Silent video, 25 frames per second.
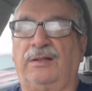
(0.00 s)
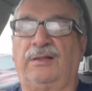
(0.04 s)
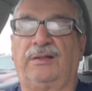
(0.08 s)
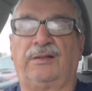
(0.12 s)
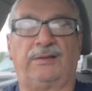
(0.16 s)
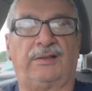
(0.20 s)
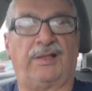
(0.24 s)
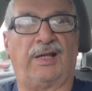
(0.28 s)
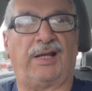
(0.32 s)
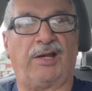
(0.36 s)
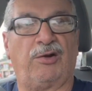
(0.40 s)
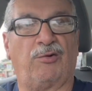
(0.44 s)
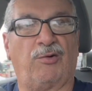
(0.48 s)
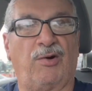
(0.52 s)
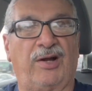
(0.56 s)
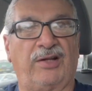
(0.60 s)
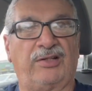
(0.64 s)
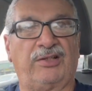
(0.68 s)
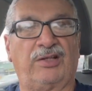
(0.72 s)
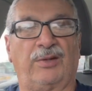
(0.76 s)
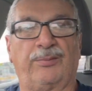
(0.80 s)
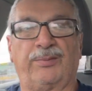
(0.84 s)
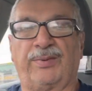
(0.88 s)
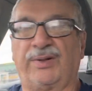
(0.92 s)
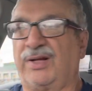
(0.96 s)
that he wound
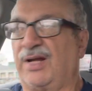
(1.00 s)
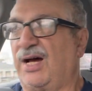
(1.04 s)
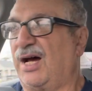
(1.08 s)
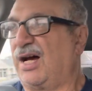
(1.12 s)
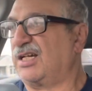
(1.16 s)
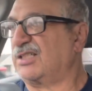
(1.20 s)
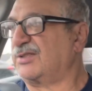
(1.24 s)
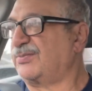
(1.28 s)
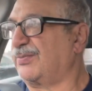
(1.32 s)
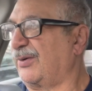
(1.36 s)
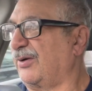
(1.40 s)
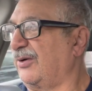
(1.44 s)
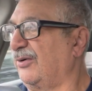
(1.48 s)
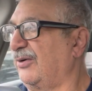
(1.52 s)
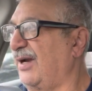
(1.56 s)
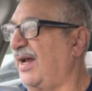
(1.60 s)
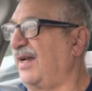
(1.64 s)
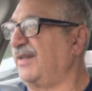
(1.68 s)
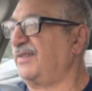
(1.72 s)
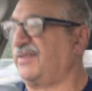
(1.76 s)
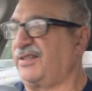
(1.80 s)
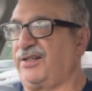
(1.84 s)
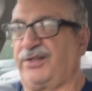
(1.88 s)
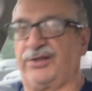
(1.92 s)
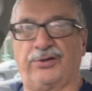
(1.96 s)
up in the hospital in
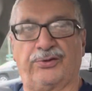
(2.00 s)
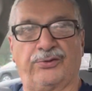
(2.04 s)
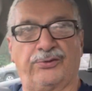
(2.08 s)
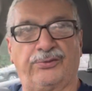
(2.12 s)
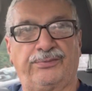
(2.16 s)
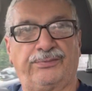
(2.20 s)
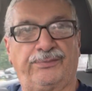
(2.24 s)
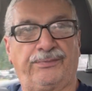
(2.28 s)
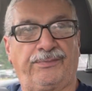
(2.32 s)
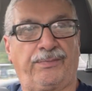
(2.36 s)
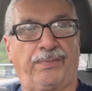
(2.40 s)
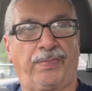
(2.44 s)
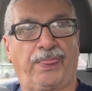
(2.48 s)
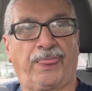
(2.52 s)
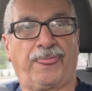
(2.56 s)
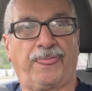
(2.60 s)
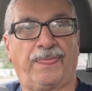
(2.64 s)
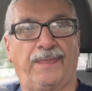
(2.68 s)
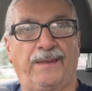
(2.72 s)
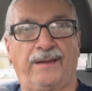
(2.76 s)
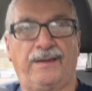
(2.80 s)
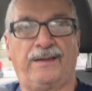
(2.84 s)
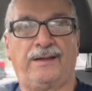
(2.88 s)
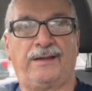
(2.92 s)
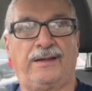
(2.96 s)
ICU.
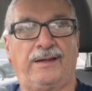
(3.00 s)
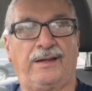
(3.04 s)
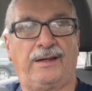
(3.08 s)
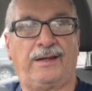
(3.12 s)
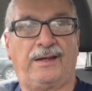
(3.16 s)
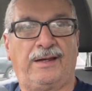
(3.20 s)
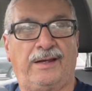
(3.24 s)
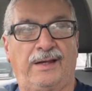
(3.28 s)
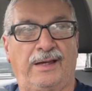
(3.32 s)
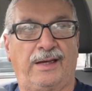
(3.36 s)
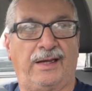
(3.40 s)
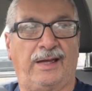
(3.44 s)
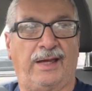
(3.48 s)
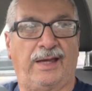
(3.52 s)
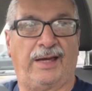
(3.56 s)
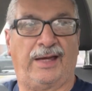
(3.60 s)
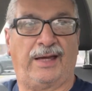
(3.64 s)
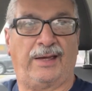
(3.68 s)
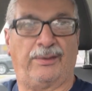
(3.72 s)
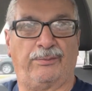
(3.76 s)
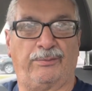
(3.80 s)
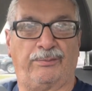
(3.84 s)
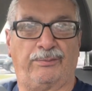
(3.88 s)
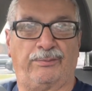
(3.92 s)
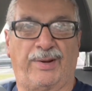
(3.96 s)

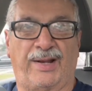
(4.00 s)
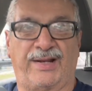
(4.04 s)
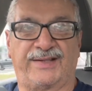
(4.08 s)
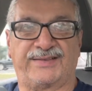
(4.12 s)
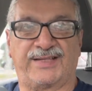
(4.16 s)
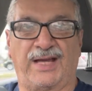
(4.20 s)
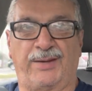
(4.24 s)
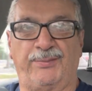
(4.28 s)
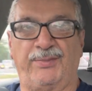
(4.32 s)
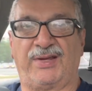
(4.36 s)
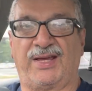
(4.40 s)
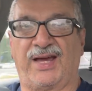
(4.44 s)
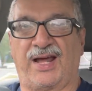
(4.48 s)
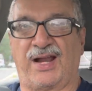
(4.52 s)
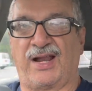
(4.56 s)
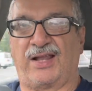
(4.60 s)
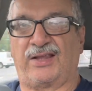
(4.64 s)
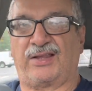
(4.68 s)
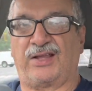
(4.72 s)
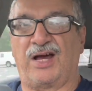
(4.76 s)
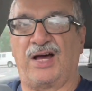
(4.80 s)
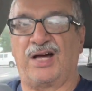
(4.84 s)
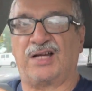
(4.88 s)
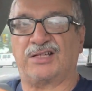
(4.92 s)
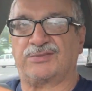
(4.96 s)
And by the time he got out of
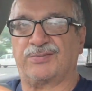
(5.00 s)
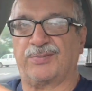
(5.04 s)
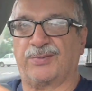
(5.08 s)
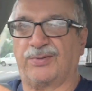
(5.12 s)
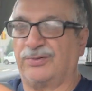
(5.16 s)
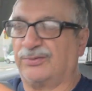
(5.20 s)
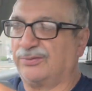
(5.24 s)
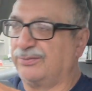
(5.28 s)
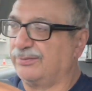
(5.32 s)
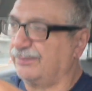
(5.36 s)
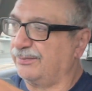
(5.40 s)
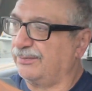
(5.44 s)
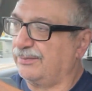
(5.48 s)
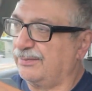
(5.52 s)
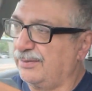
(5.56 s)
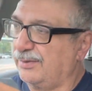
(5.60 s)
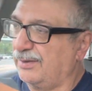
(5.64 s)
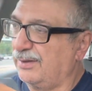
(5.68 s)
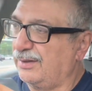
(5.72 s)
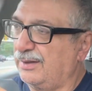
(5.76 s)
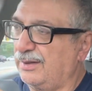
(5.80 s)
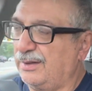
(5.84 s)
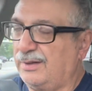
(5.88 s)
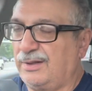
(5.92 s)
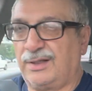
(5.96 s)
the hospital,
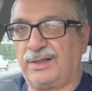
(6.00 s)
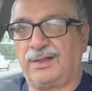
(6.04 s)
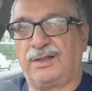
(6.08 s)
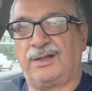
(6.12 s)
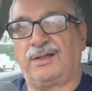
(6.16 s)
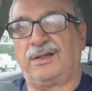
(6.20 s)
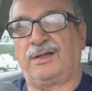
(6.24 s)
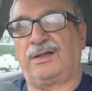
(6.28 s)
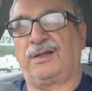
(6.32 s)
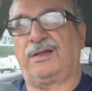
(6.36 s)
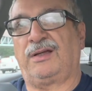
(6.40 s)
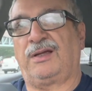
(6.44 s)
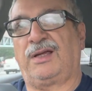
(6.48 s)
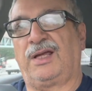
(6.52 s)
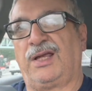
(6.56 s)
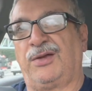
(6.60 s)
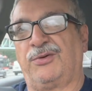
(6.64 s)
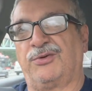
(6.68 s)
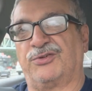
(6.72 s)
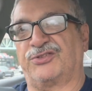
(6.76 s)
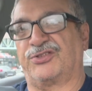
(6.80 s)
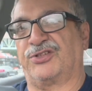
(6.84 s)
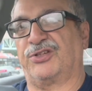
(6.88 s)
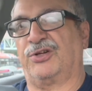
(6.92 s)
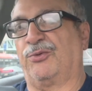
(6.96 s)
he
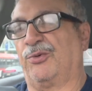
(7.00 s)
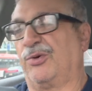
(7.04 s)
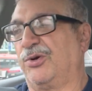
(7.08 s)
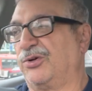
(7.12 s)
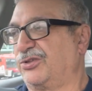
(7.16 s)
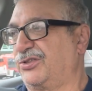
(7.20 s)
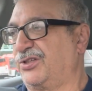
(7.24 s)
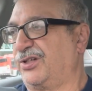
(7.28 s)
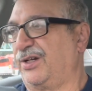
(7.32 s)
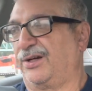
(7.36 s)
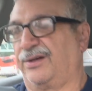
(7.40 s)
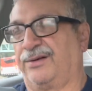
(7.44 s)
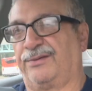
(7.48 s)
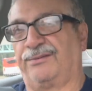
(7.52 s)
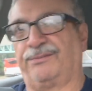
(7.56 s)
was in a wheelchair.